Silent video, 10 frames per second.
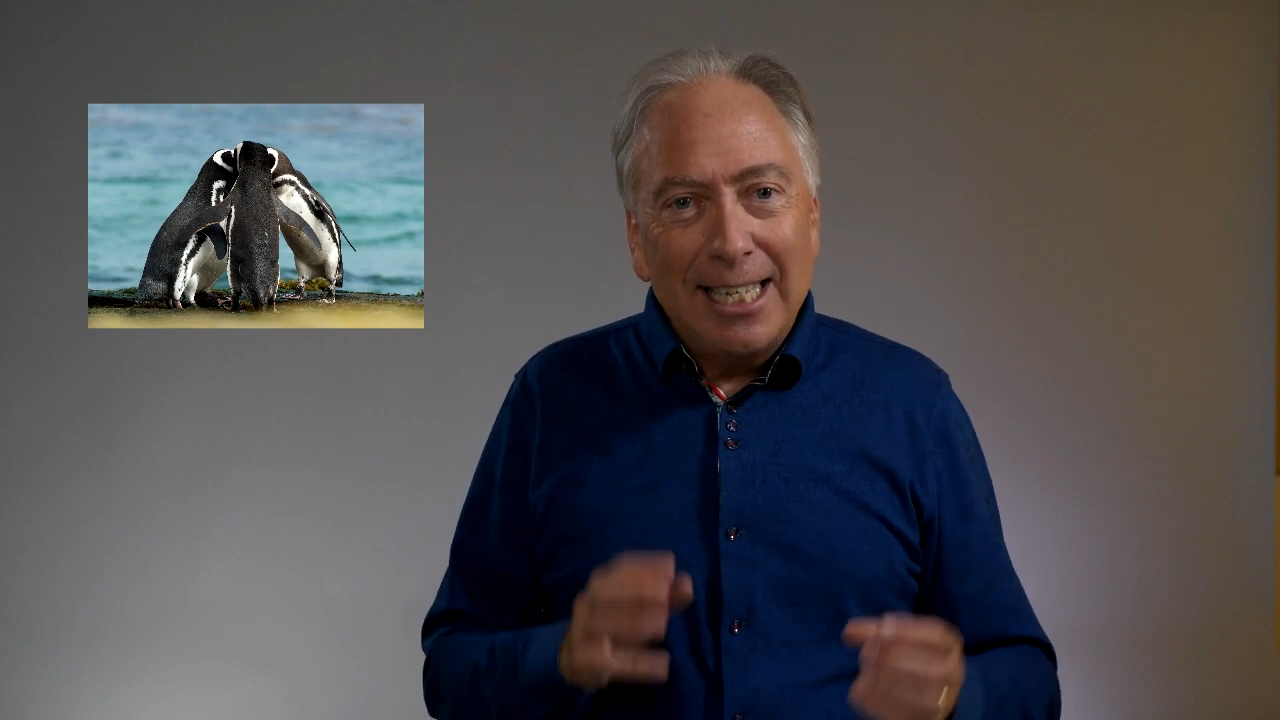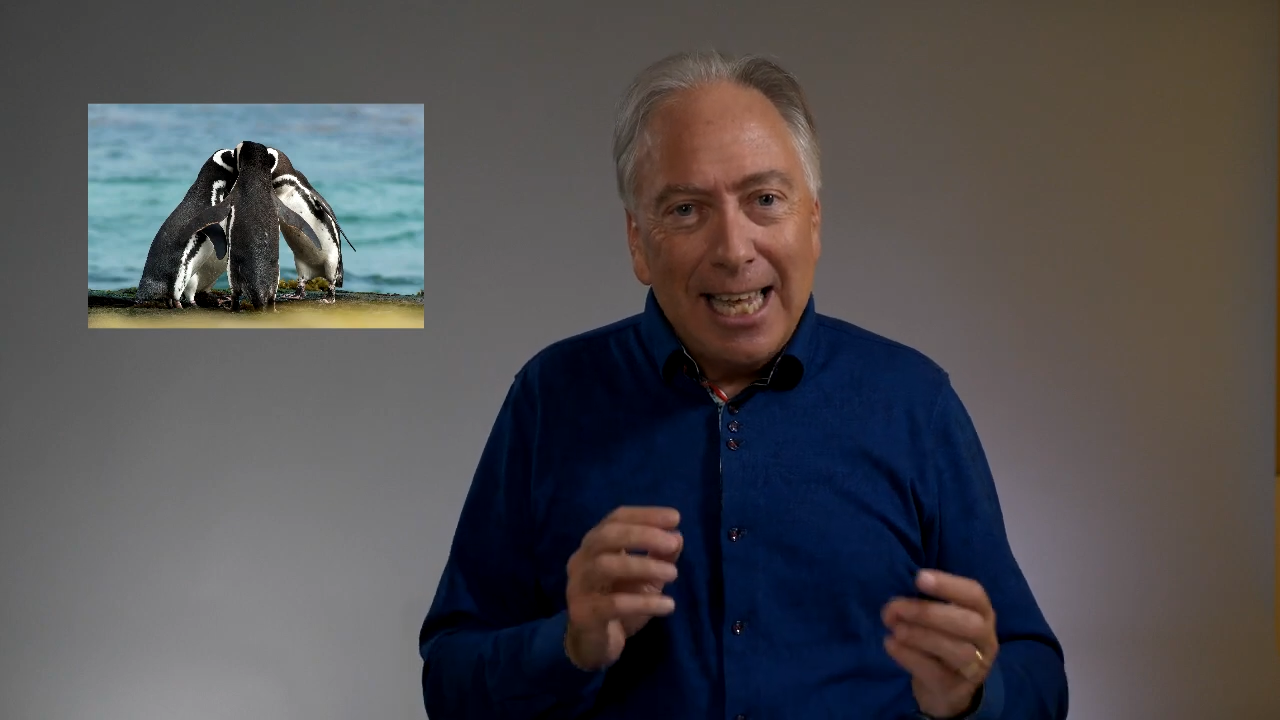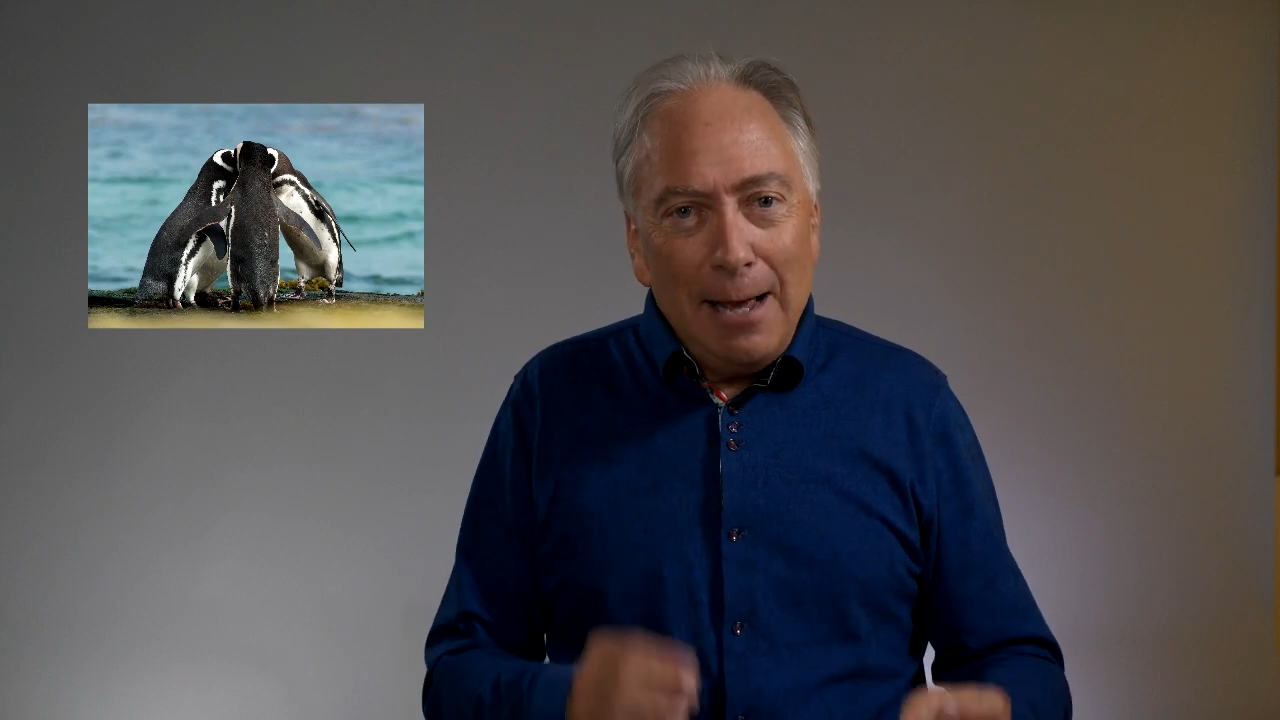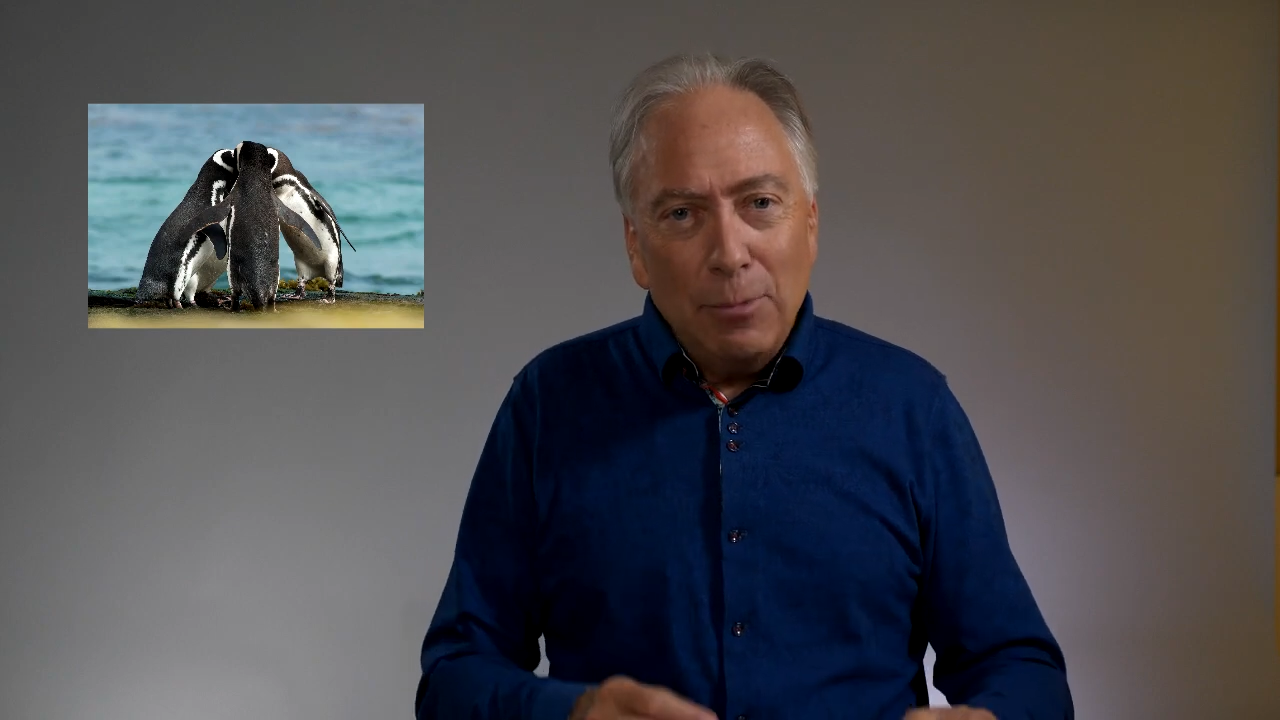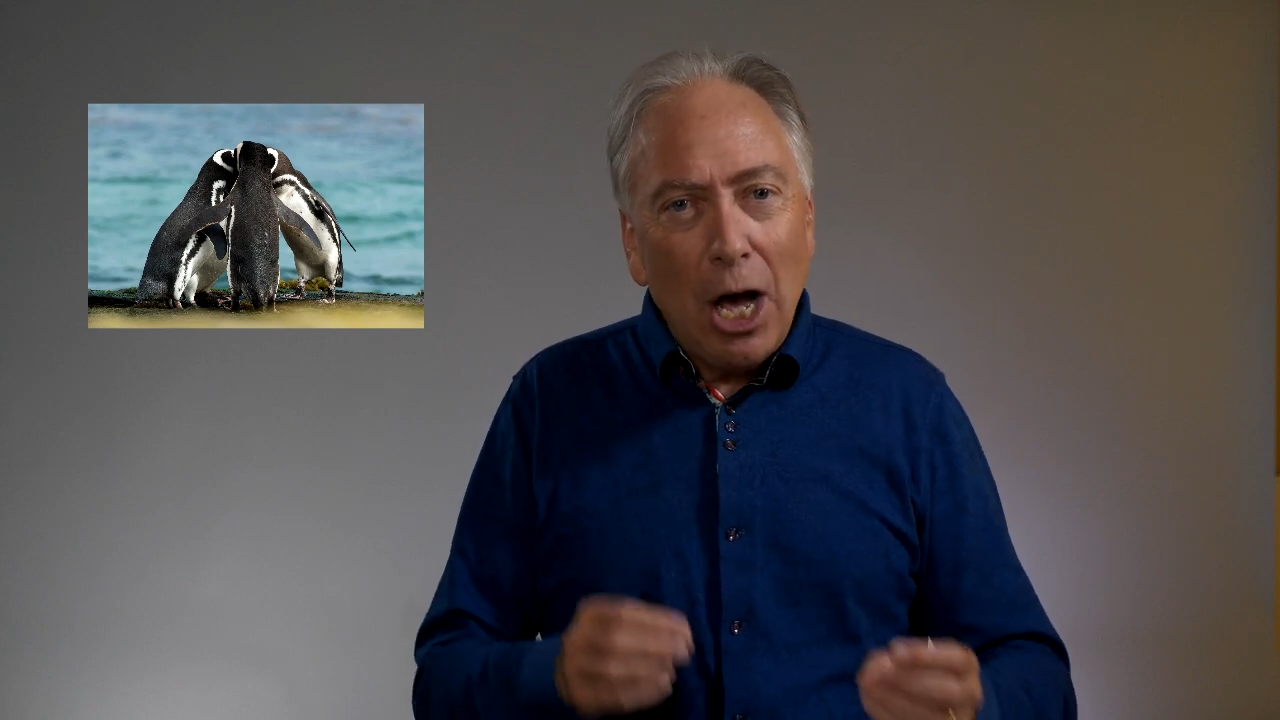
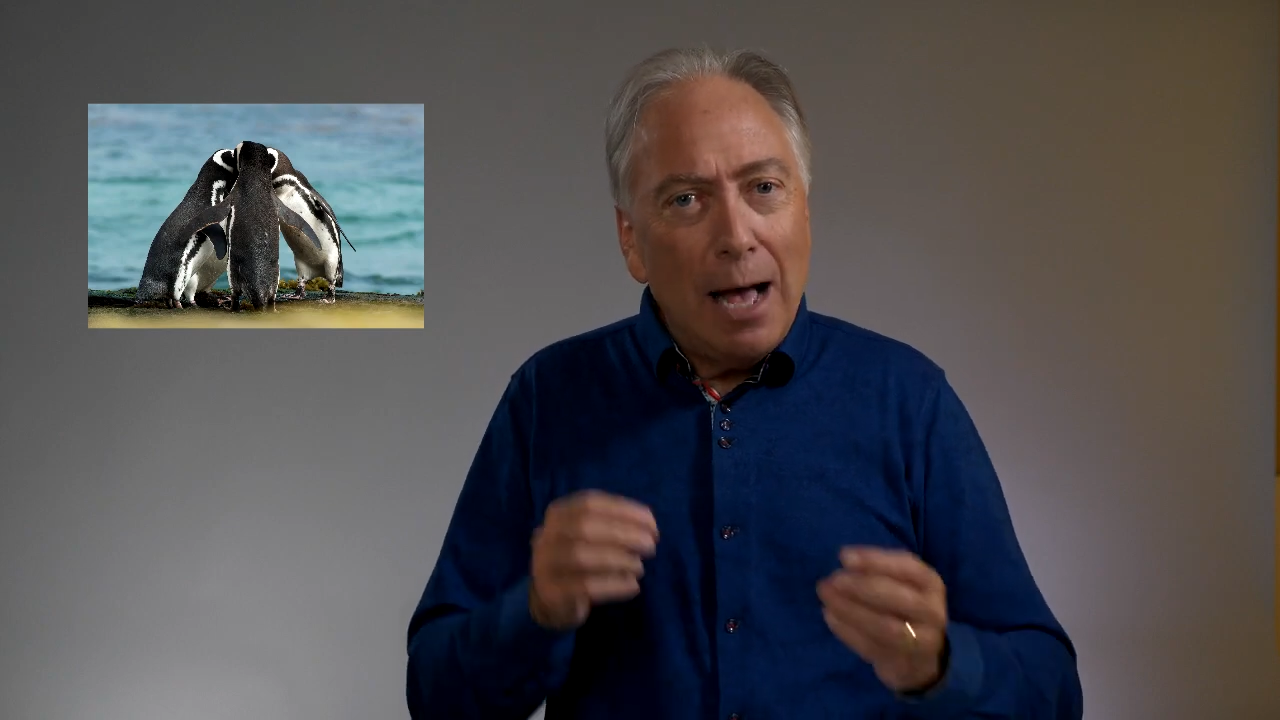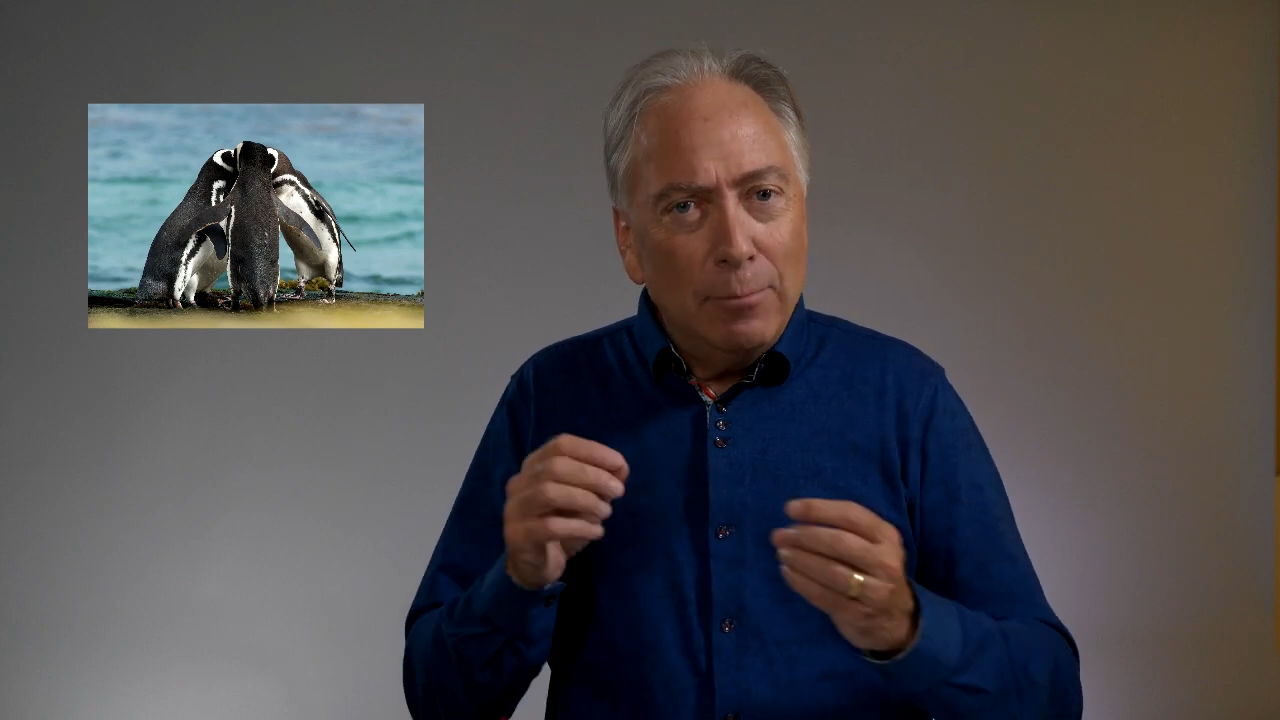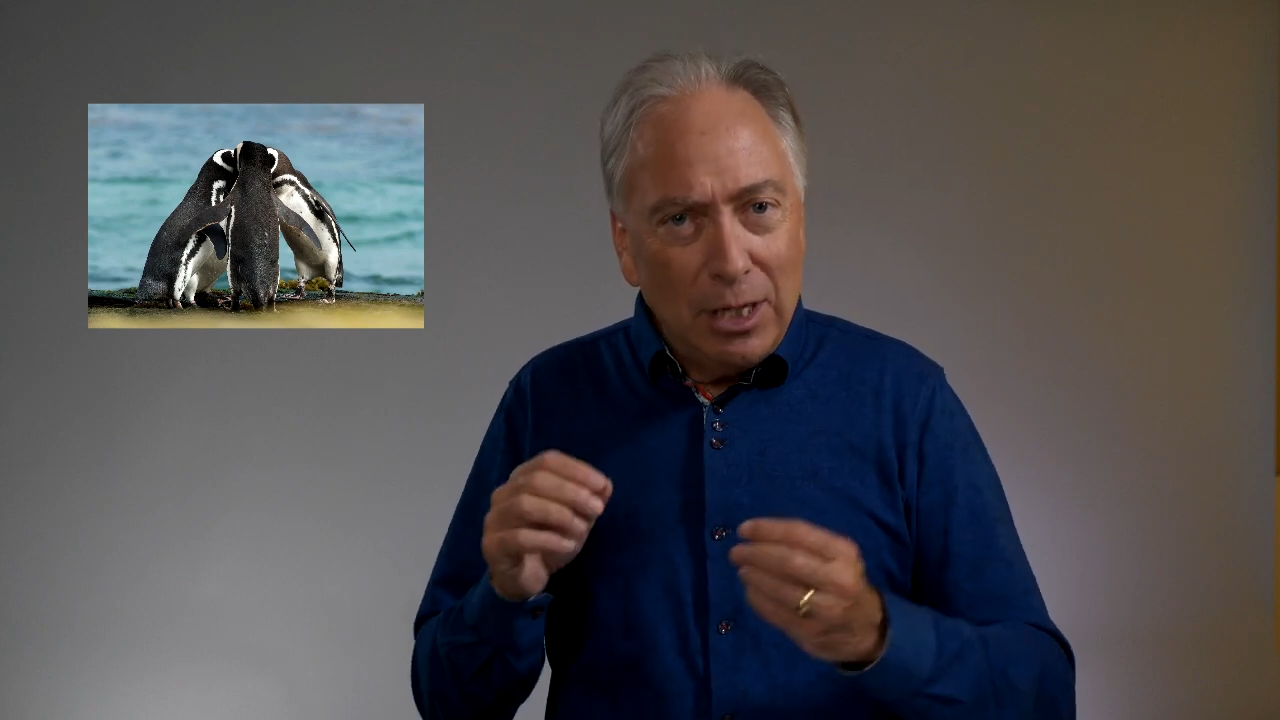same time,